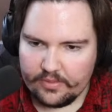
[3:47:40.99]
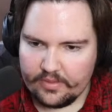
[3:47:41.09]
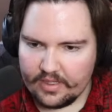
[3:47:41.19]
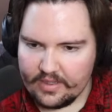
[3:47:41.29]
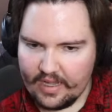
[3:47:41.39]

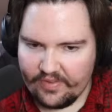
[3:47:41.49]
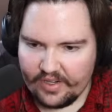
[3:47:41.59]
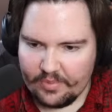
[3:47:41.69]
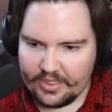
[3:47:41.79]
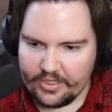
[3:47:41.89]
That's not very
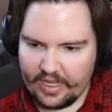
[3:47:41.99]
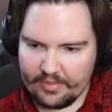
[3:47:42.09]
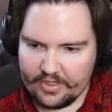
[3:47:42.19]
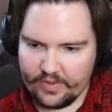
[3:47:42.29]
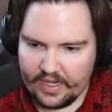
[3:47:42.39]
much time to
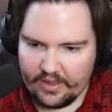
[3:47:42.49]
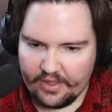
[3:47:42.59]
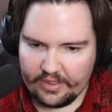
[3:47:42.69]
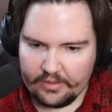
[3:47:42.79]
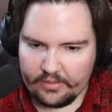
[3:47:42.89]
do
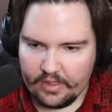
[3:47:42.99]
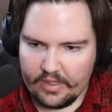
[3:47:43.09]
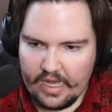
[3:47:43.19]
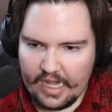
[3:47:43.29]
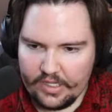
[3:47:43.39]
anything.
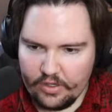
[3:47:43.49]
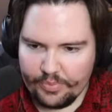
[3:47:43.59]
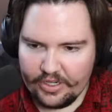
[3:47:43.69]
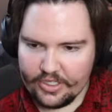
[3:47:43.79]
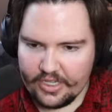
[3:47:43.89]
I do
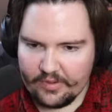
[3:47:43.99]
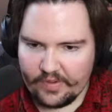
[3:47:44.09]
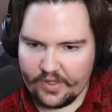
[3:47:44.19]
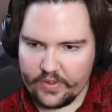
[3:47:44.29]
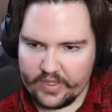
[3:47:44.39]
appreciate
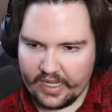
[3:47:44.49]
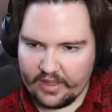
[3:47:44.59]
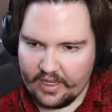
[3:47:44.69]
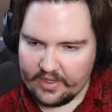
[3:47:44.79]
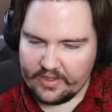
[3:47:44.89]
reviews like
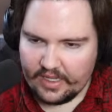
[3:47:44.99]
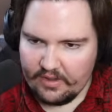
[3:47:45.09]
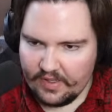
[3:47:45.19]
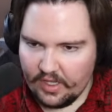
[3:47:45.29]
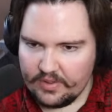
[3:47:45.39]
this. Like,
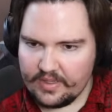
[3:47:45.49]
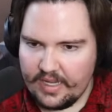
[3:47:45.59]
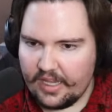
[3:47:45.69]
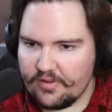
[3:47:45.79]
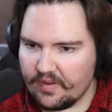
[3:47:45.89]
even though it's a
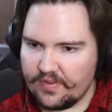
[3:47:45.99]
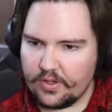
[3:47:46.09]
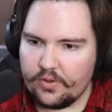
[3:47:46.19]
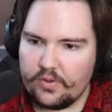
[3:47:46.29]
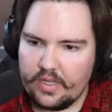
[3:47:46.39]
negative
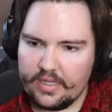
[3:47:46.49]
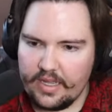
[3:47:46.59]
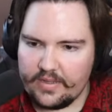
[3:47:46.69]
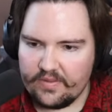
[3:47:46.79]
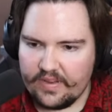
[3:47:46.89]
review,
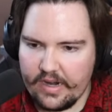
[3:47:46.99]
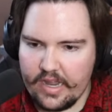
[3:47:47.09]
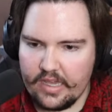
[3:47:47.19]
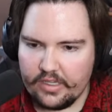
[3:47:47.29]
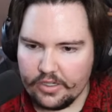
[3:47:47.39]
it's a
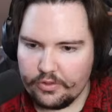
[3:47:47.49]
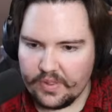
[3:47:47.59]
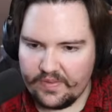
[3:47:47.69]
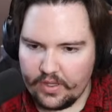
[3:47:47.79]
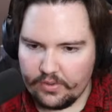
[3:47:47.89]
very good
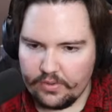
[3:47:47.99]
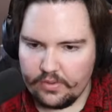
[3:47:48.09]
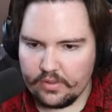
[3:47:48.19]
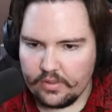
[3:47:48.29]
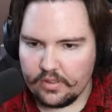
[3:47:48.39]
review,
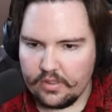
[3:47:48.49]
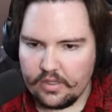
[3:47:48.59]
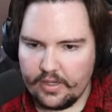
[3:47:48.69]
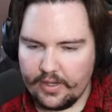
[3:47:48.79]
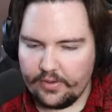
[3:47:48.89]

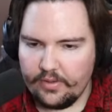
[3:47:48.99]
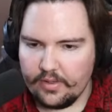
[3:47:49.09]
you know?